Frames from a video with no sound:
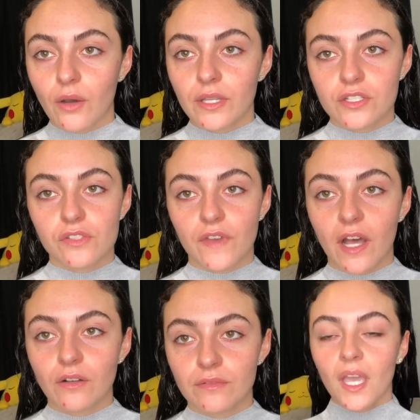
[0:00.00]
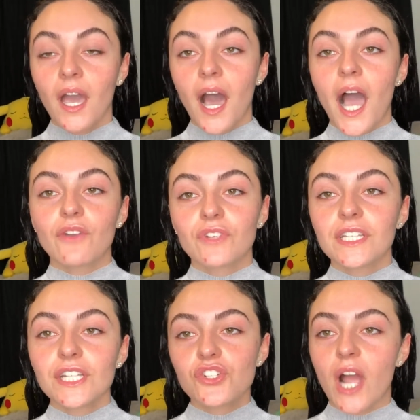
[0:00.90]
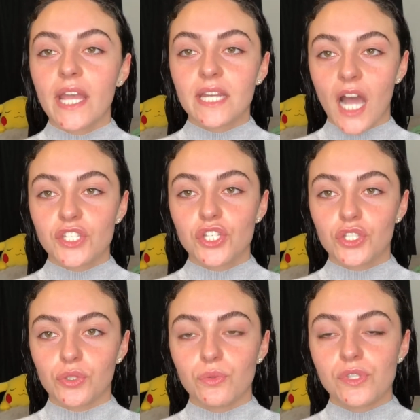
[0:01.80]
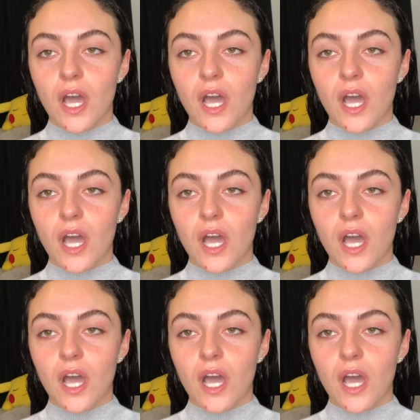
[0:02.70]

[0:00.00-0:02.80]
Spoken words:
it just fell. I really try not to use